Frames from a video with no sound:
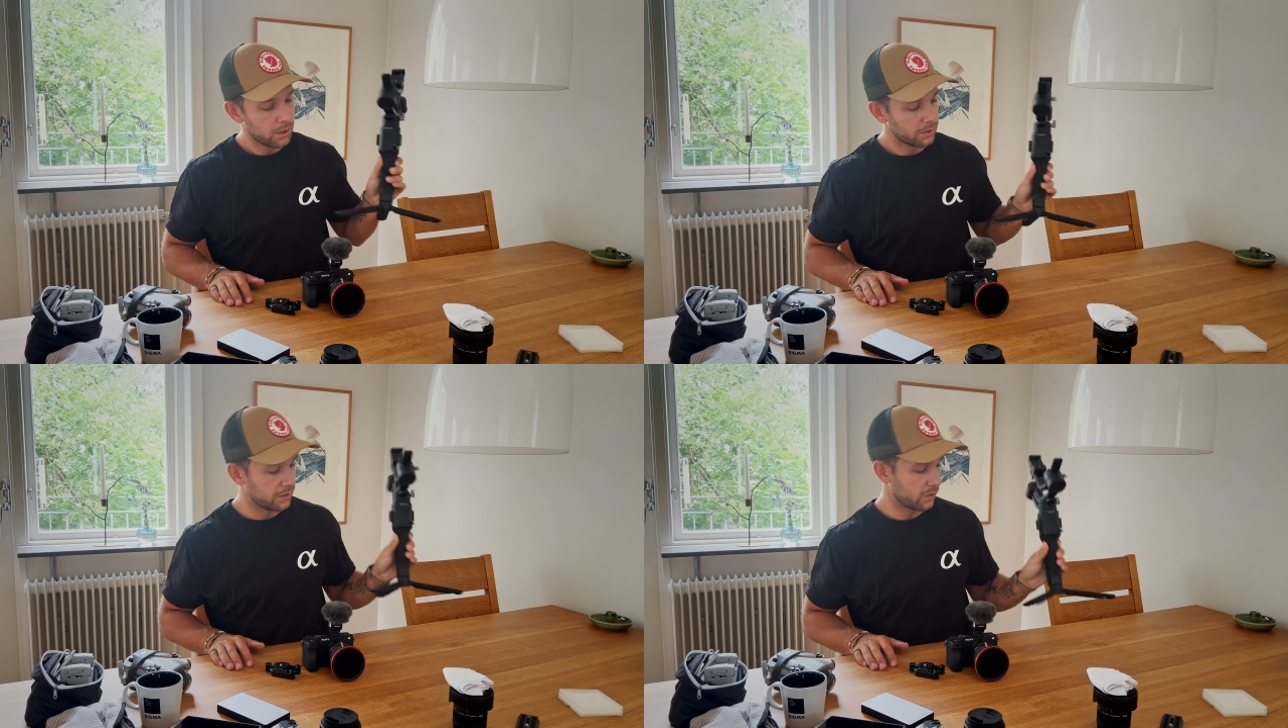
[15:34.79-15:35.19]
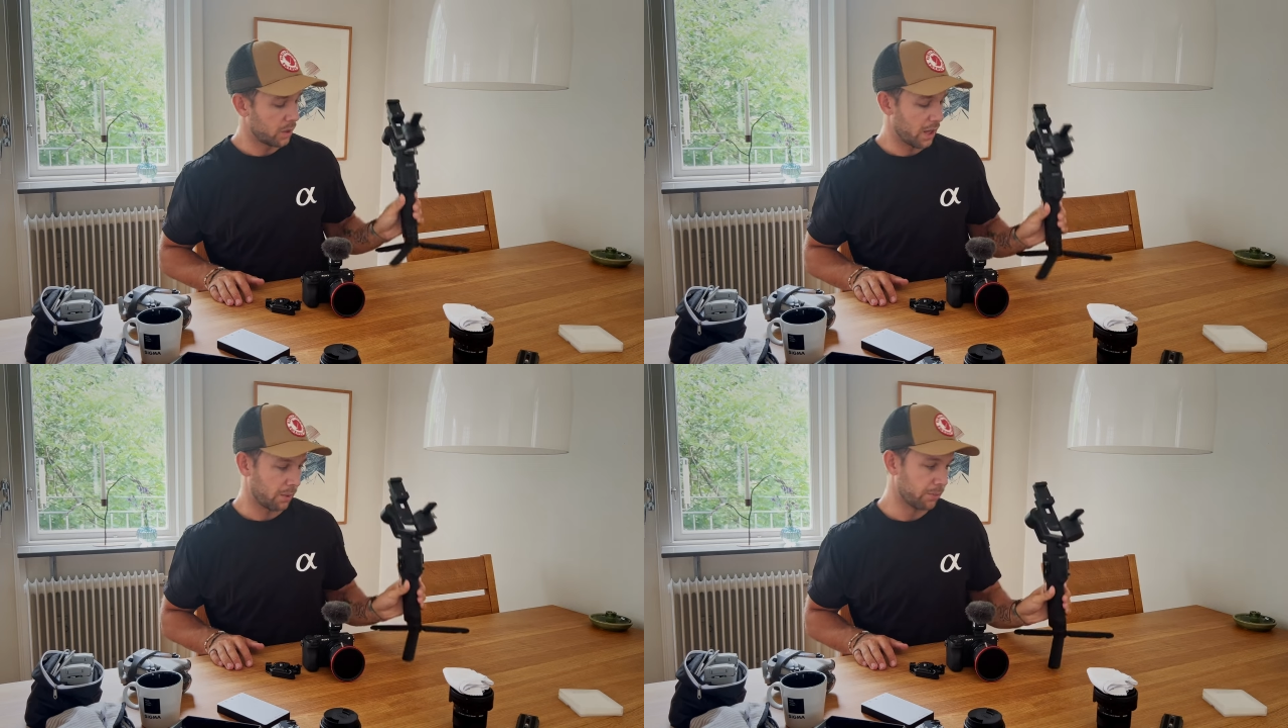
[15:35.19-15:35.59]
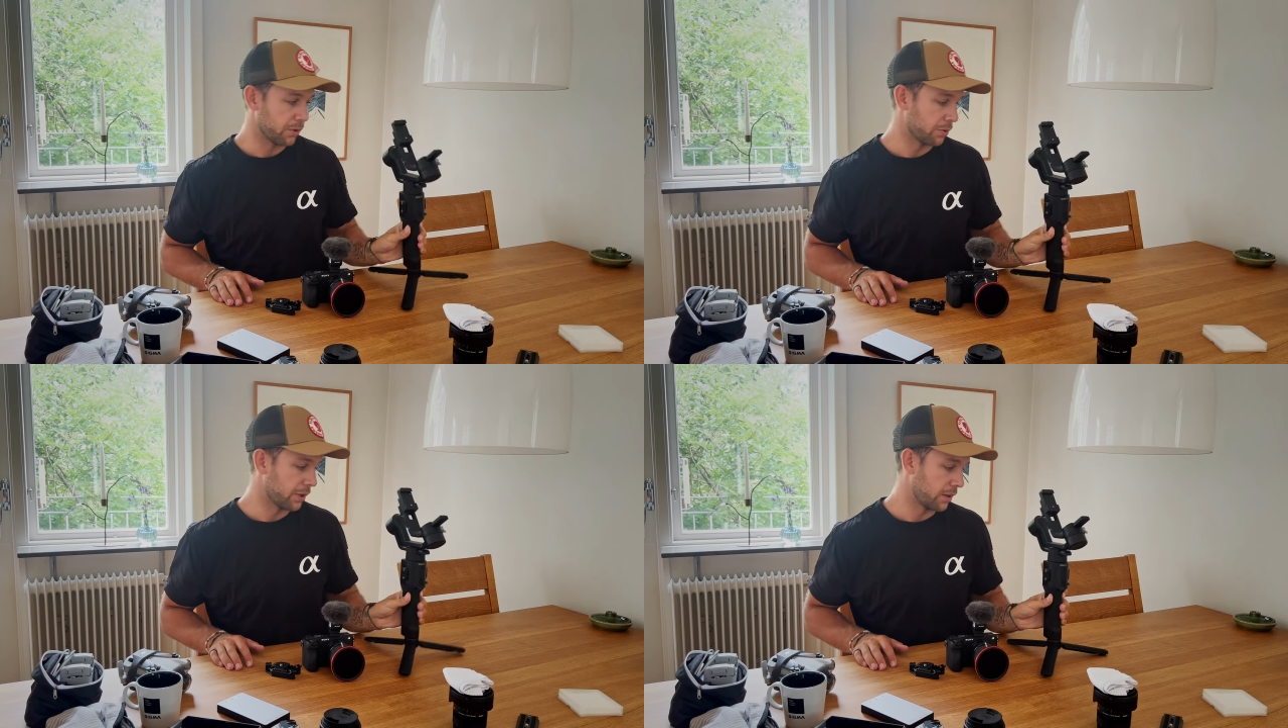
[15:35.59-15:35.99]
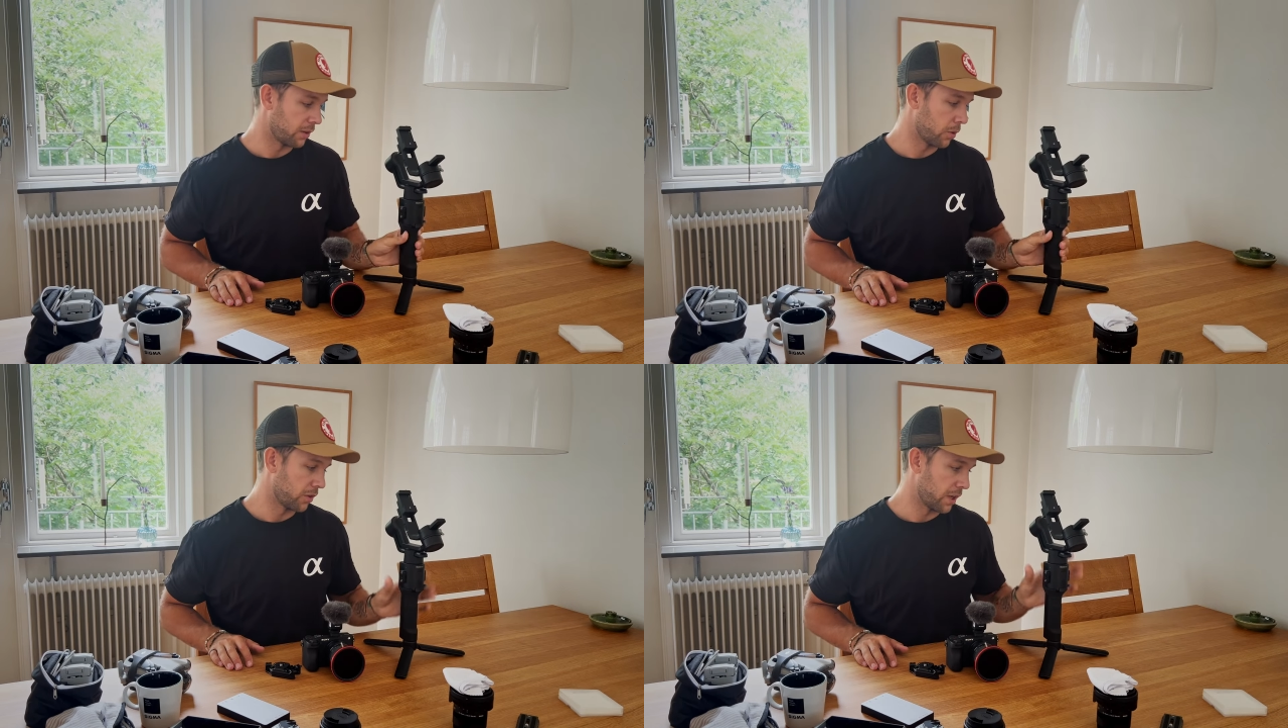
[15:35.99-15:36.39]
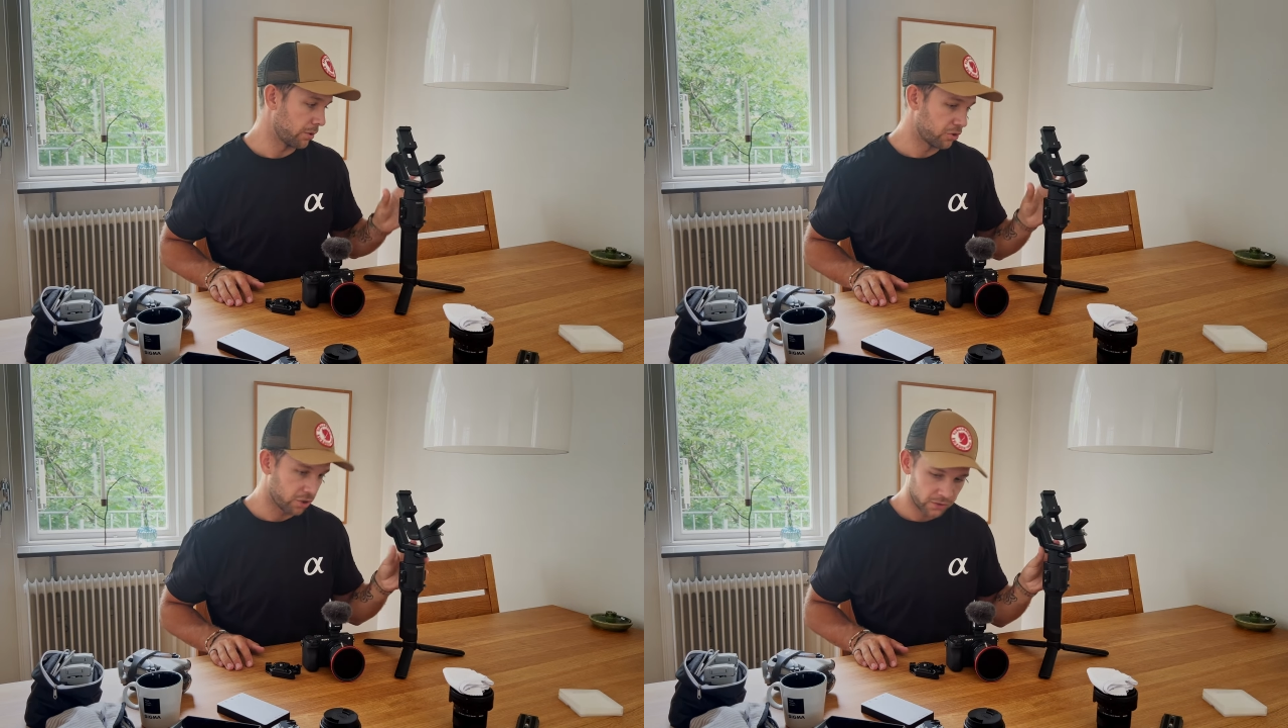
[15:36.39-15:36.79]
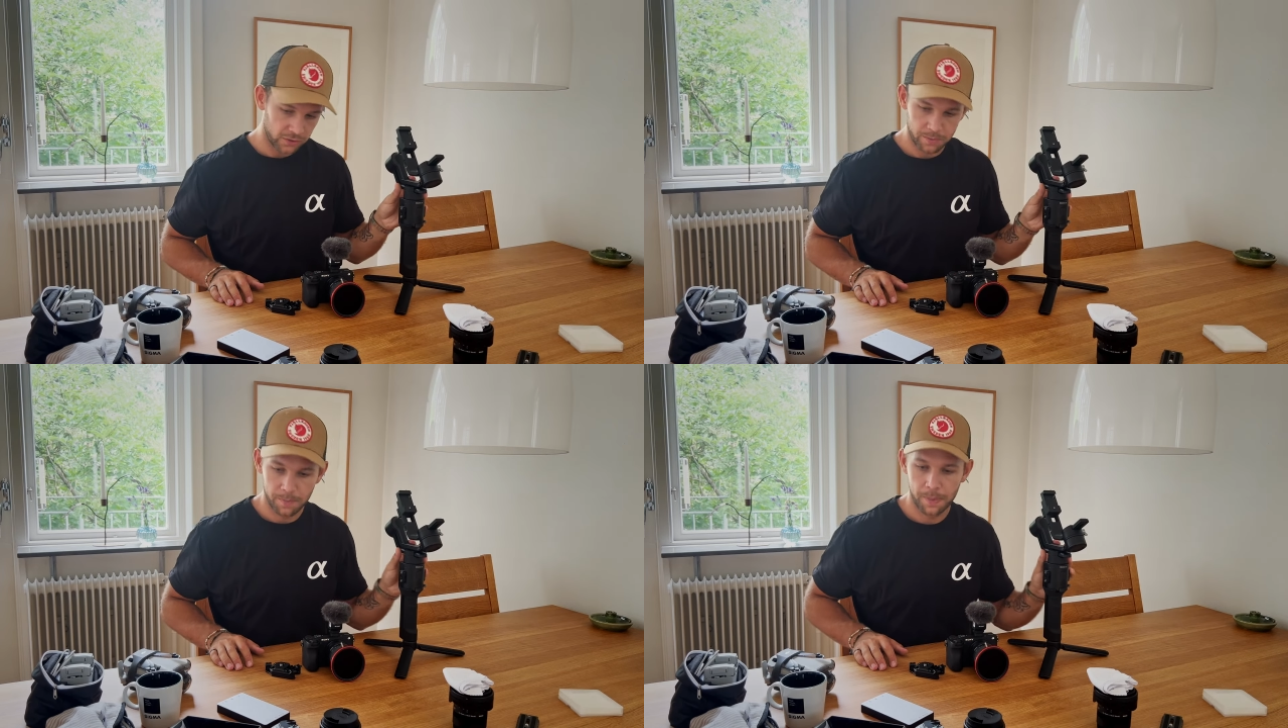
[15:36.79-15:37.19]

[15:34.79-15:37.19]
This will help you to get those stable shots.